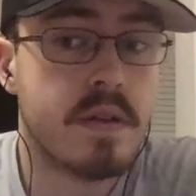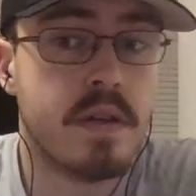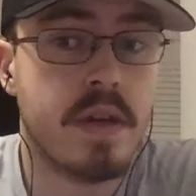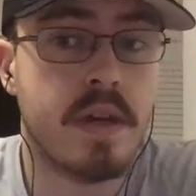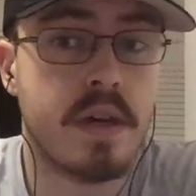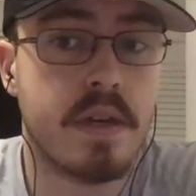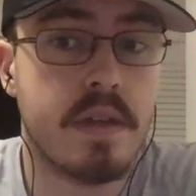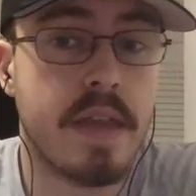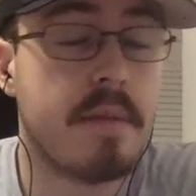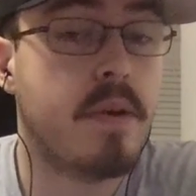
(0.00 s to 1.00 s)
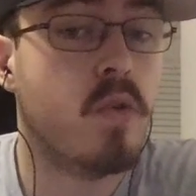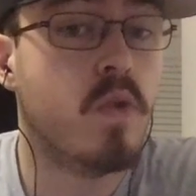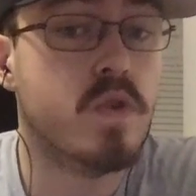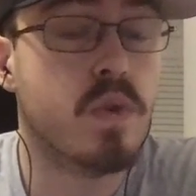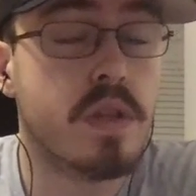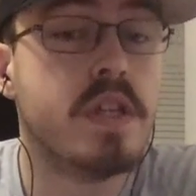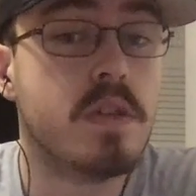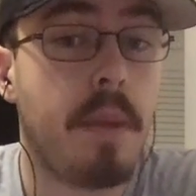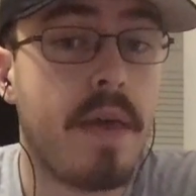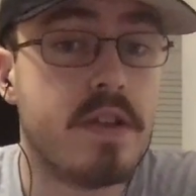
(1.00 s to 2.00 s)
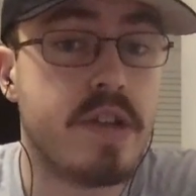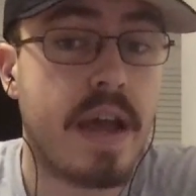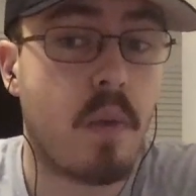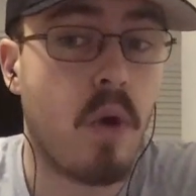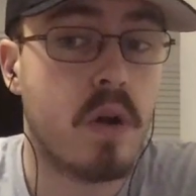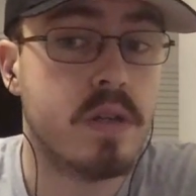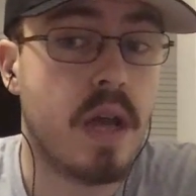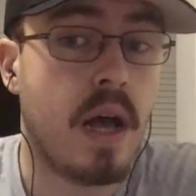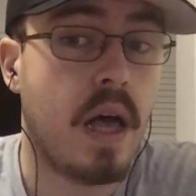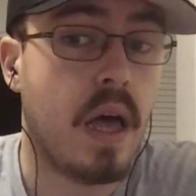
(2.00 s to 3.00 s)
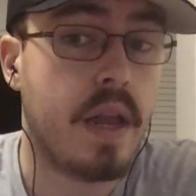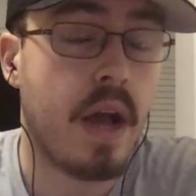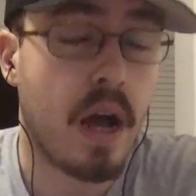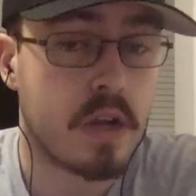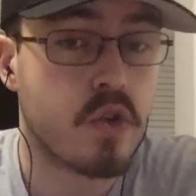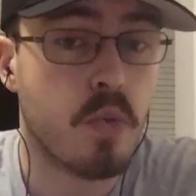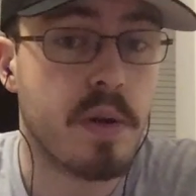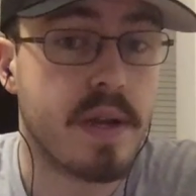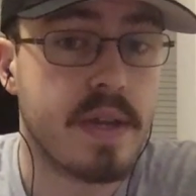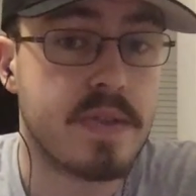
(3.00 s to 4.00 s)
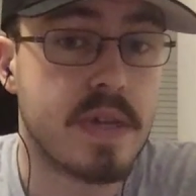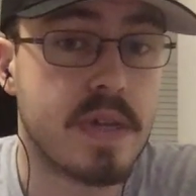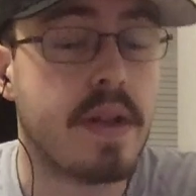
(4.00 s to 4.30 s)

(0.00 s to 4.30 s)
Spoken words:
Lambo was released by the Jaguars on October 19th.